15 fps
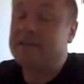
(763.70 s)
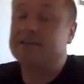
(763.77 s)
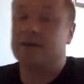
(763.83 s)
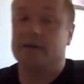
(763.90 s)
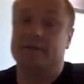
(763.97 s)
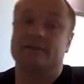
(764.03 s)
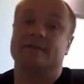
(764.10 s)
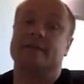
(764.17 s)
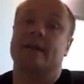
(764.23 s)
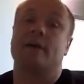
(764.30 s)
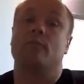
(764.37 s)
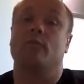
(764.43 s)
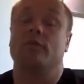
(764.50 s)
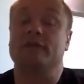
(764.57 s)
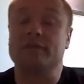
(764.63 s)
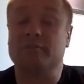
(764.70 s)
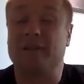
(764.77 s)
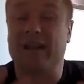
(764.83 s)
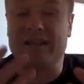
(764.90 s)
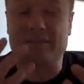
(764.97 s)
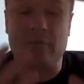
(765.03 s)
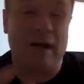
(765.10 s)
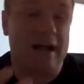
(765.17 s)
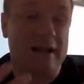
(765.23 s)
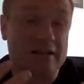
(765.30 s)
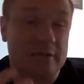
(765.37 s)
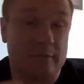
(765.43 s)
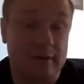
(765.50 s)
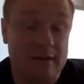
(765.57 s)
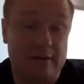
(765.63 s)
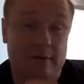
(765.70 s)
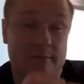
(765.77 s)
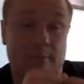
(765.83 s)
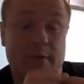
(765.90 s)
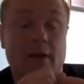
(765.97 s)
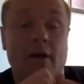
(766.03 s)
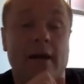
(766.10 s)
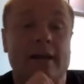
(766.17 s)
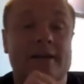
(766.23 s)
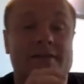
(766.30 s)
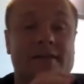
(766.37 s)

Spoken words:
to understand what these planets might actually be like. As